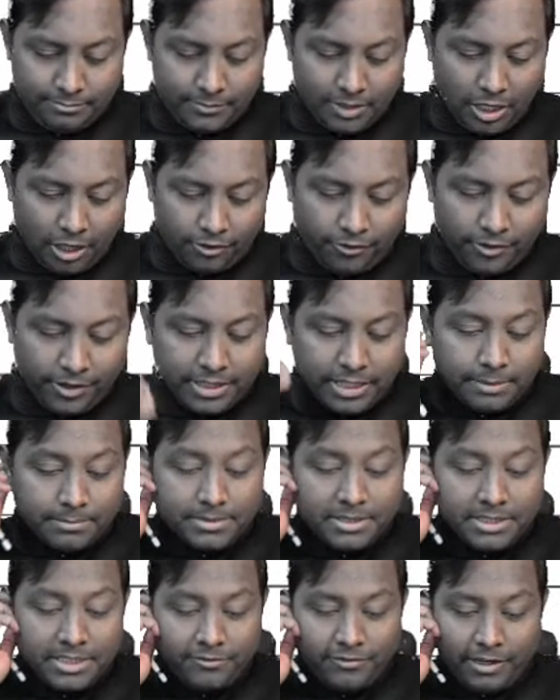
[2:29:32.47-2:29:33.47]
A quick
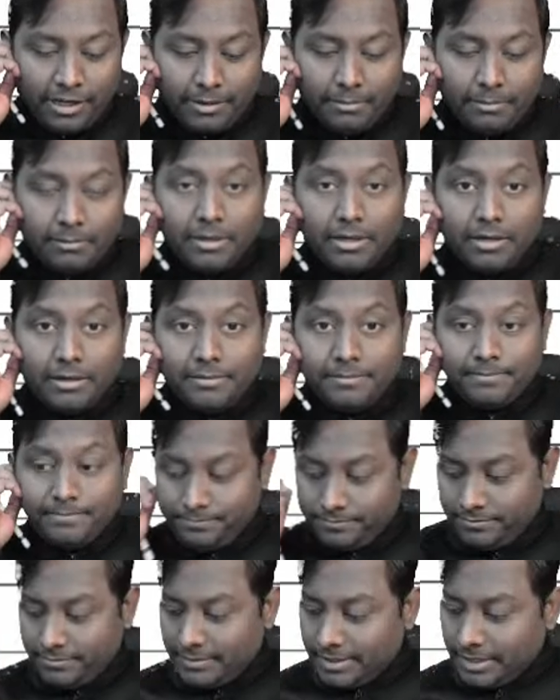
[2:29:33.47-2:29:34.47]
thumbs if I am
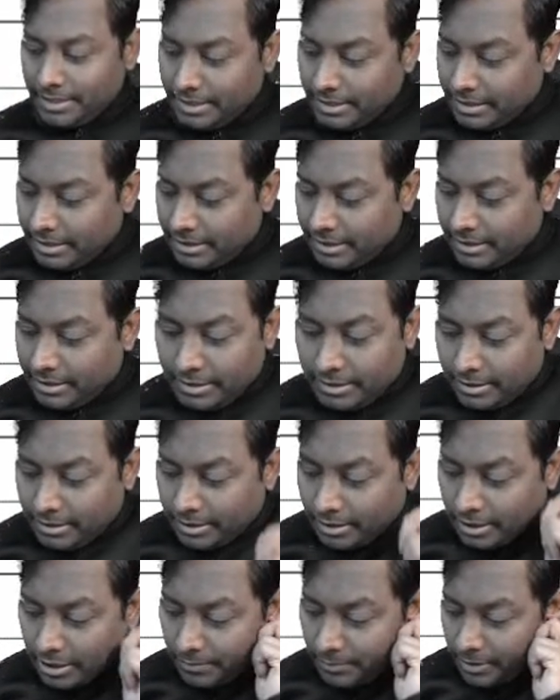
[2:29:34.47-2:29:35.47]

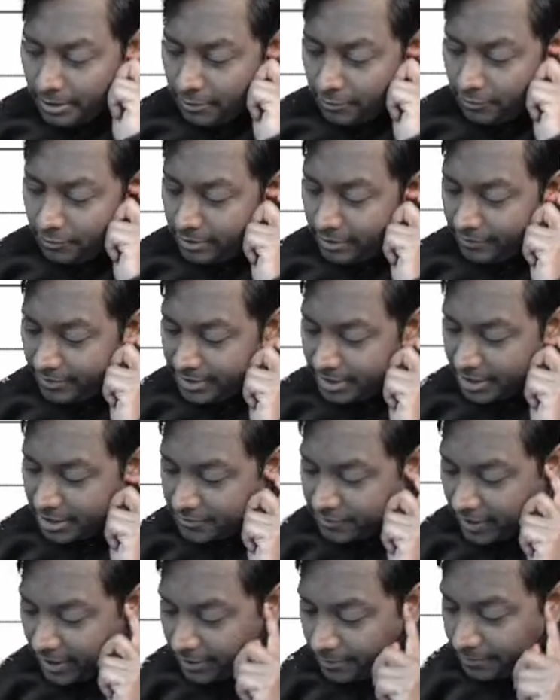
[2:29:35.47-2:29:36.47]
audible now. Everything
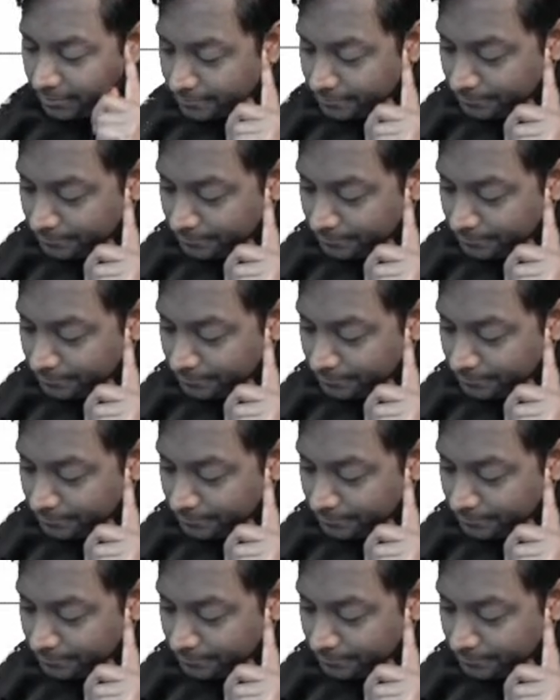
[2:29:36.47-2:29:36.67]
is fine.